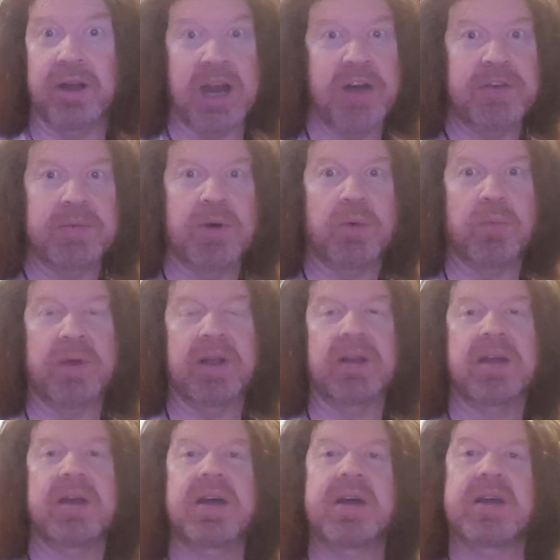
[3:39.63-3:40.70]
not everyone
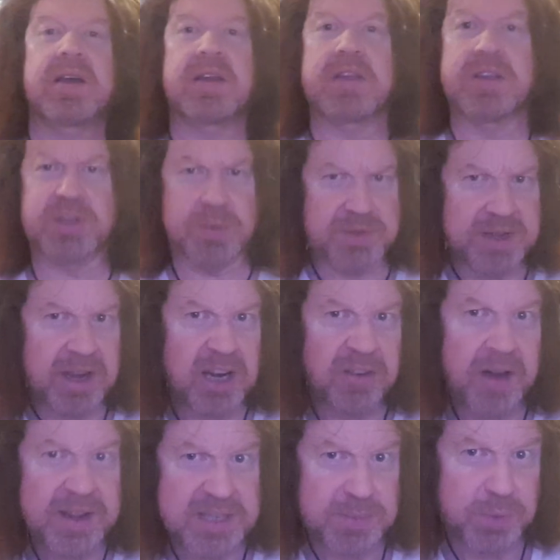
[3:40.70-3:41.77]
will. Some
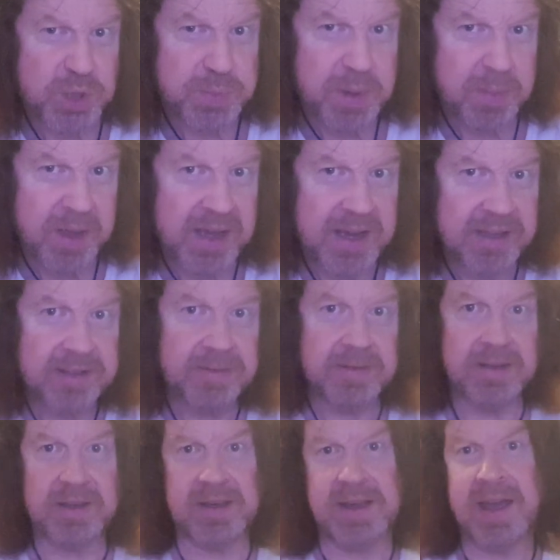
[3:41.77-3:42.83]
sacrifices must be made,
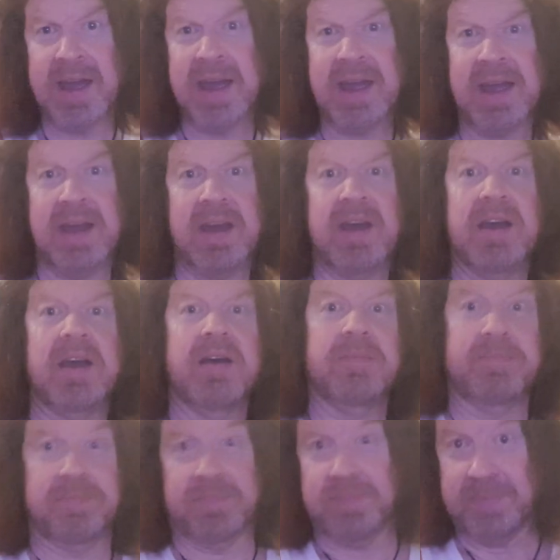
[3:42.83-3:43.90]
yeah.
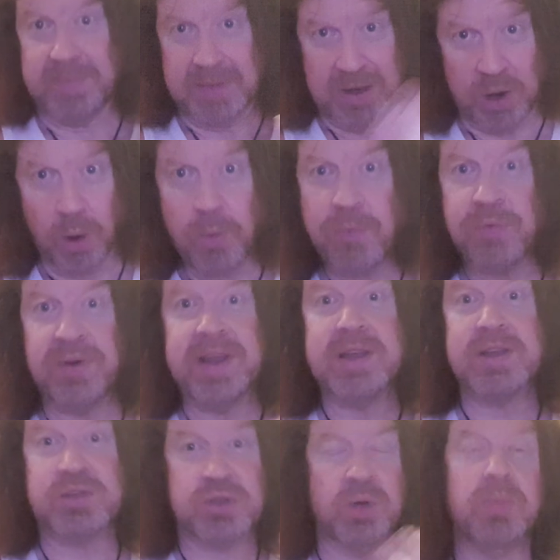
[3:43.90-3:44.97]
And
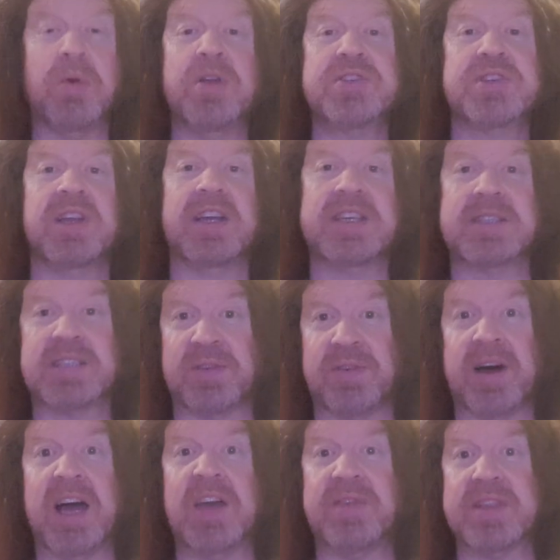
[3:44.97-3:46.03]
hopefully someone's going to
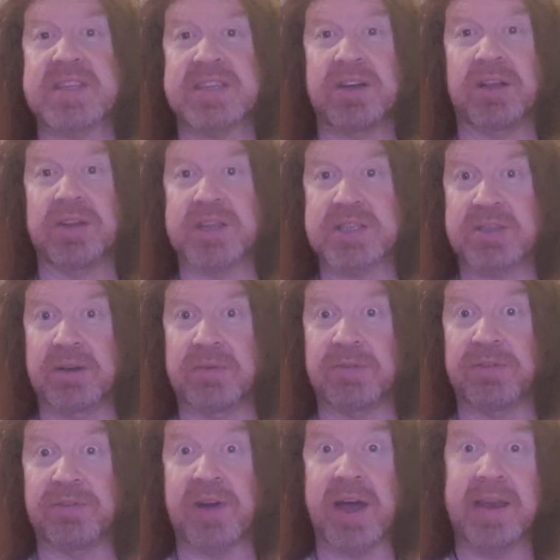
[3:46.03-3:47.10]
survive until the sun
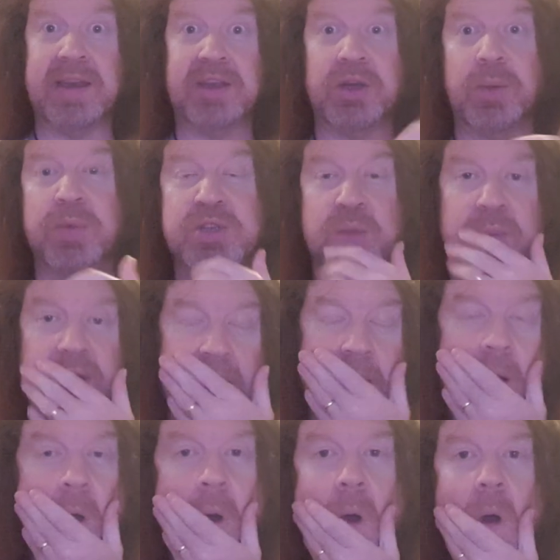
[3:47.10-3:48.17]
finally comes up
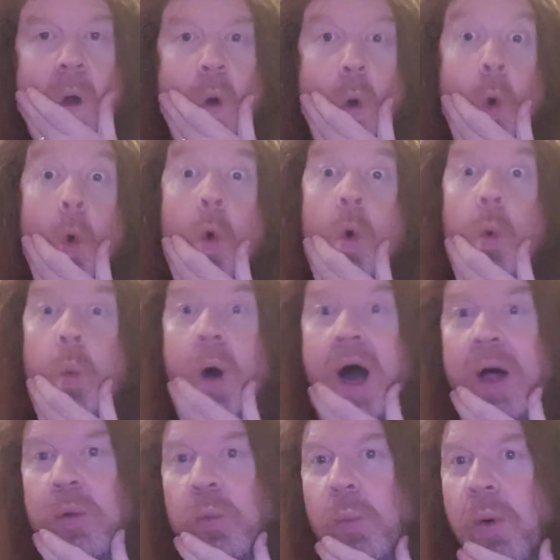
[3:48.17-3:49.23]
again.
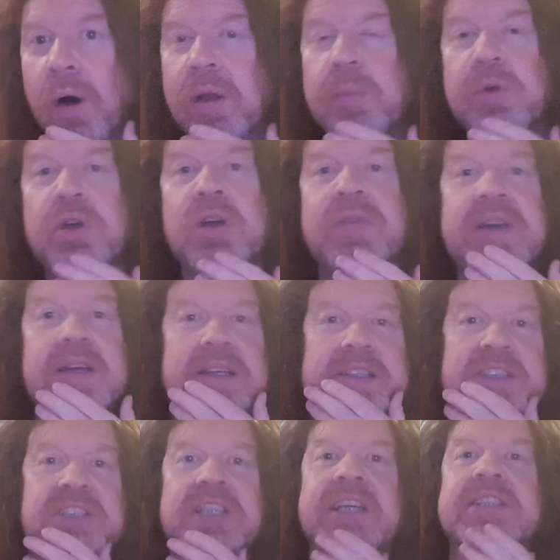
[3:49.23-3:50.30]
Well, what a movie.
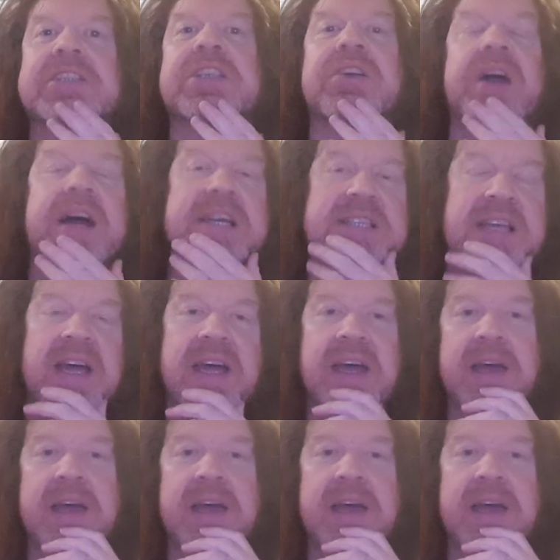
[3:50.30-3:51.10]
Jesus Christ.